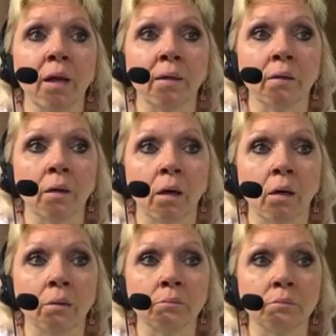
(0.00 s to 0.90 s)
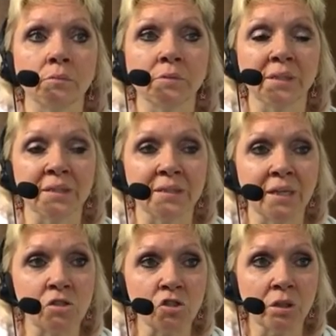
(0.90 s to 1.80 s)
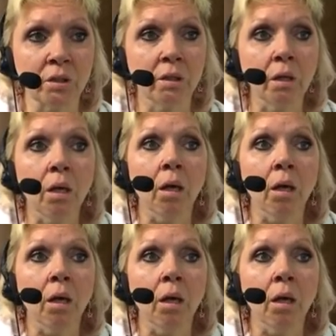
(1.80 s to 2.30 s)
and um, sensation